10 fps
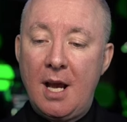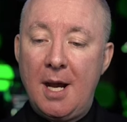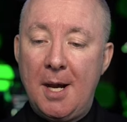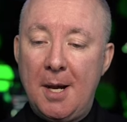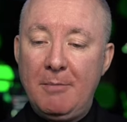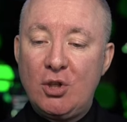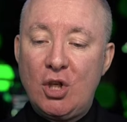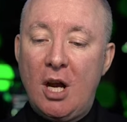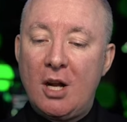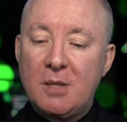
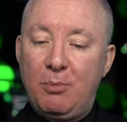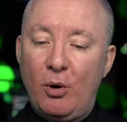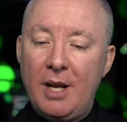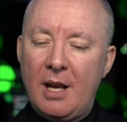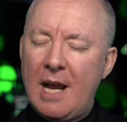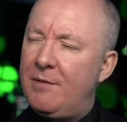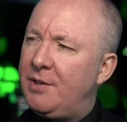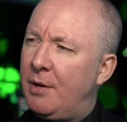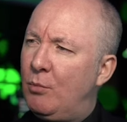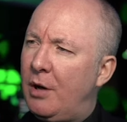ChargePoint, I haven't
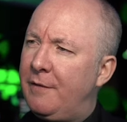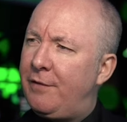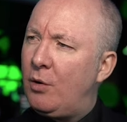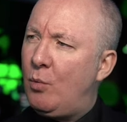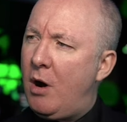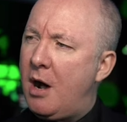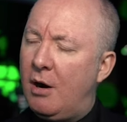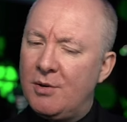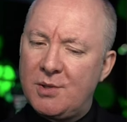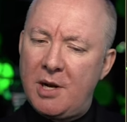done one for a
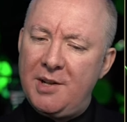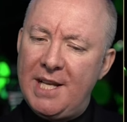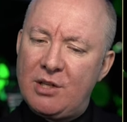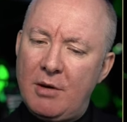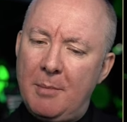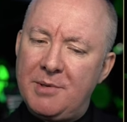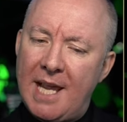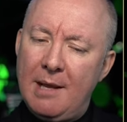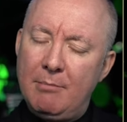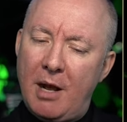while, so I'd need to
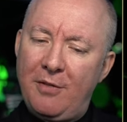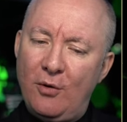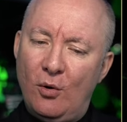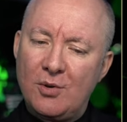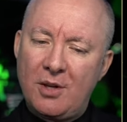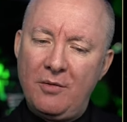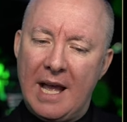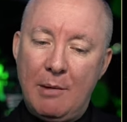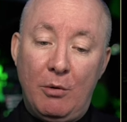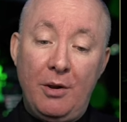update my thoughts on
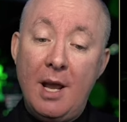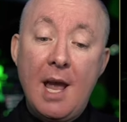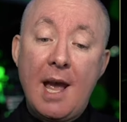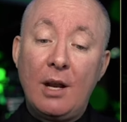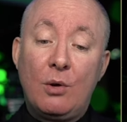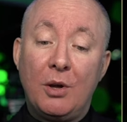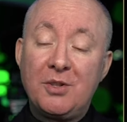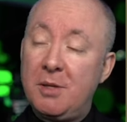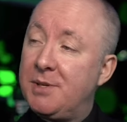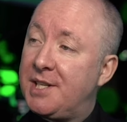that one. And
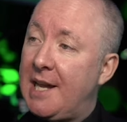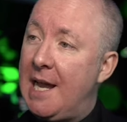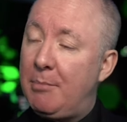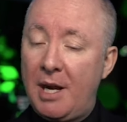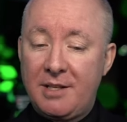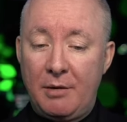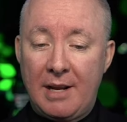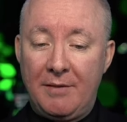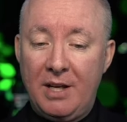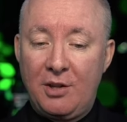QuantumScape, I don't
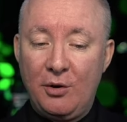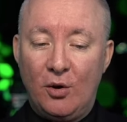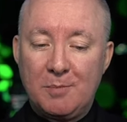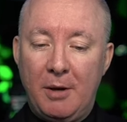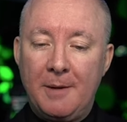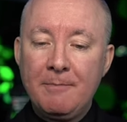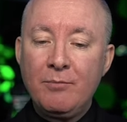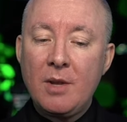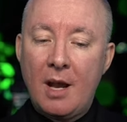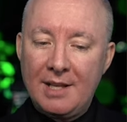have any thoughts, but
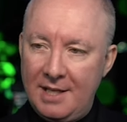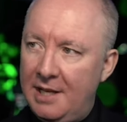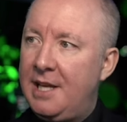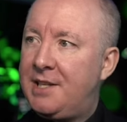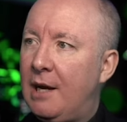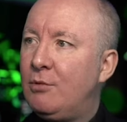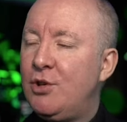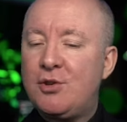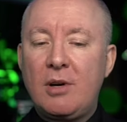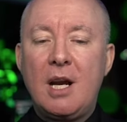it tells you
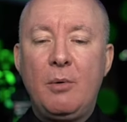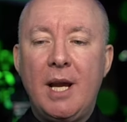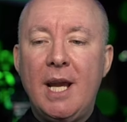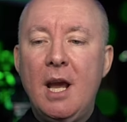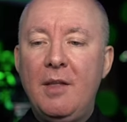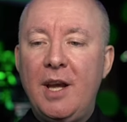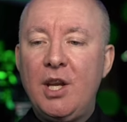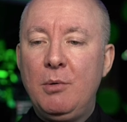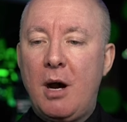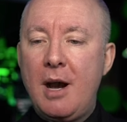straight away that
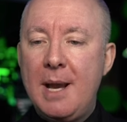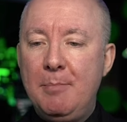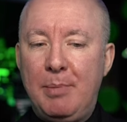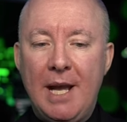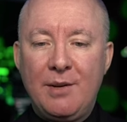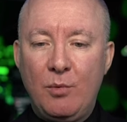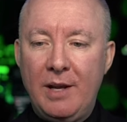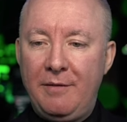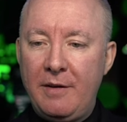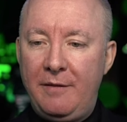you are in bed
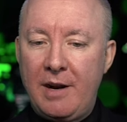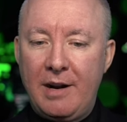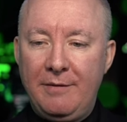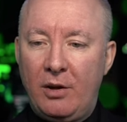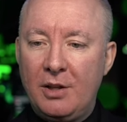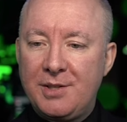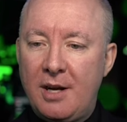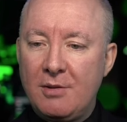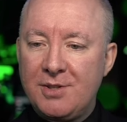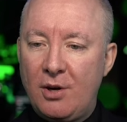with very
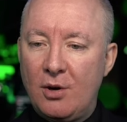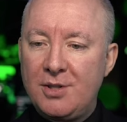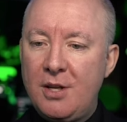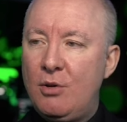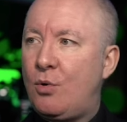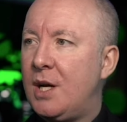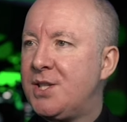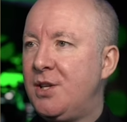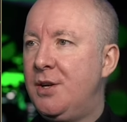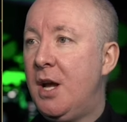volatile stocks, no
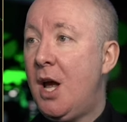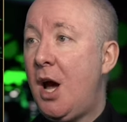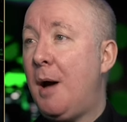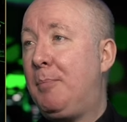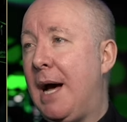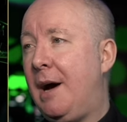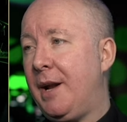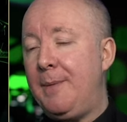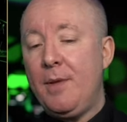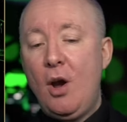question about
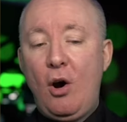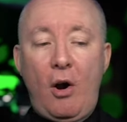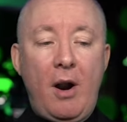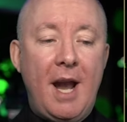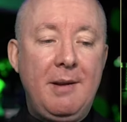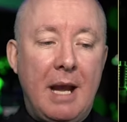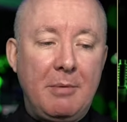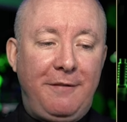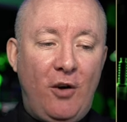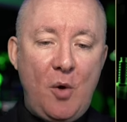it. All right, now
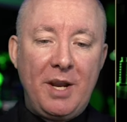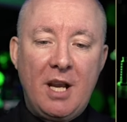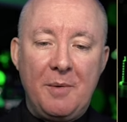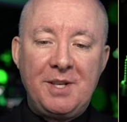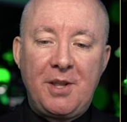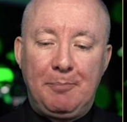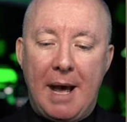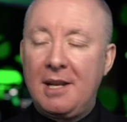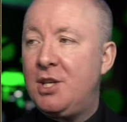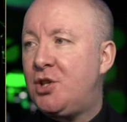before we go into the
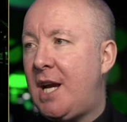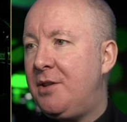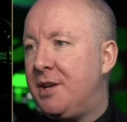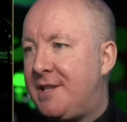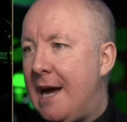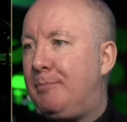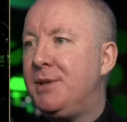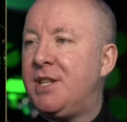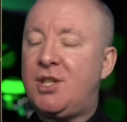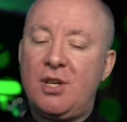balance sheet, the debt
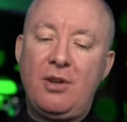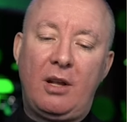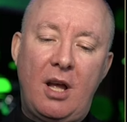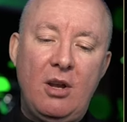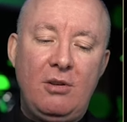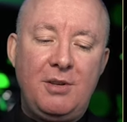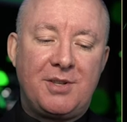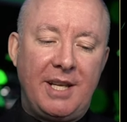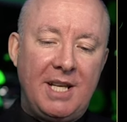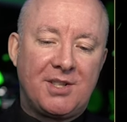position, the loans,
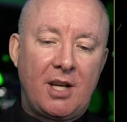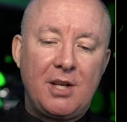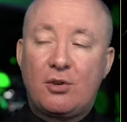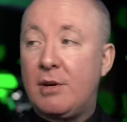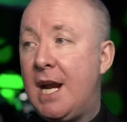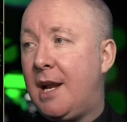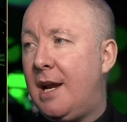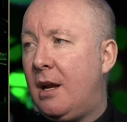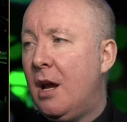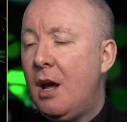the inside
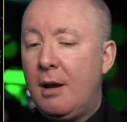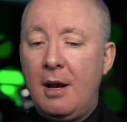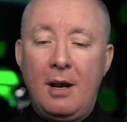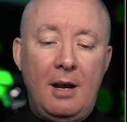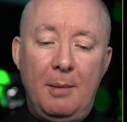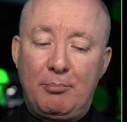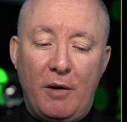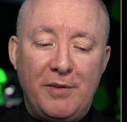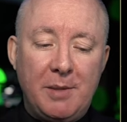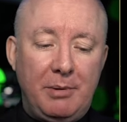trading,
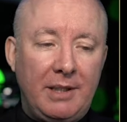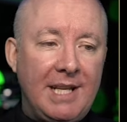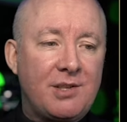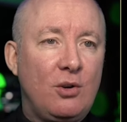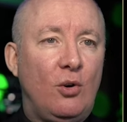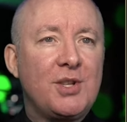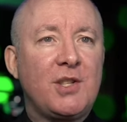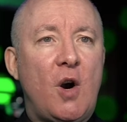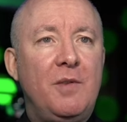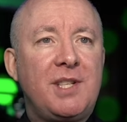profitability score,
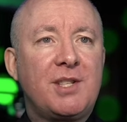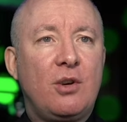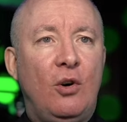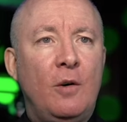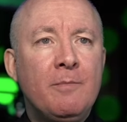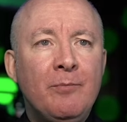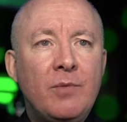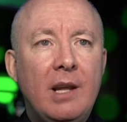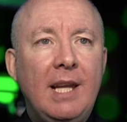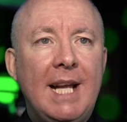solvency score,
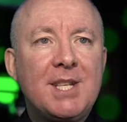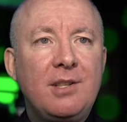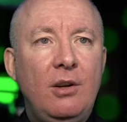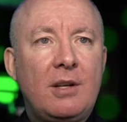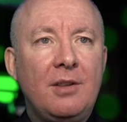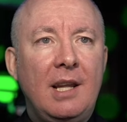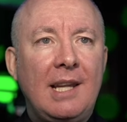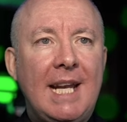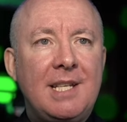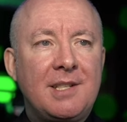let's look at the
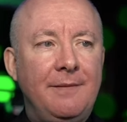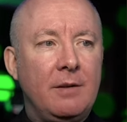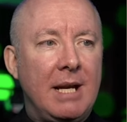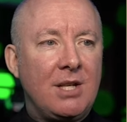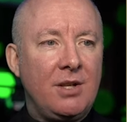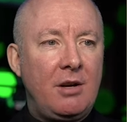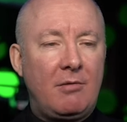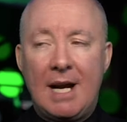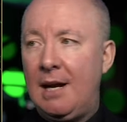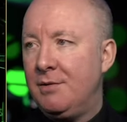latest information
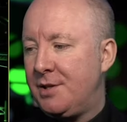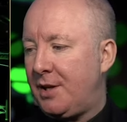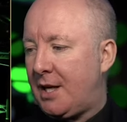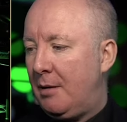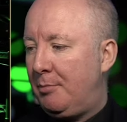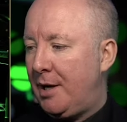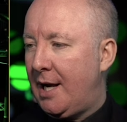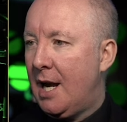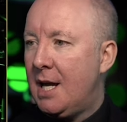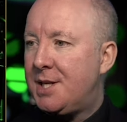around the company,
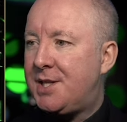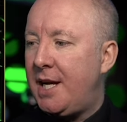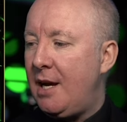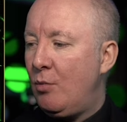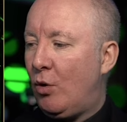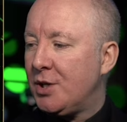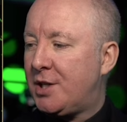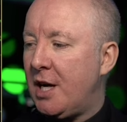see what's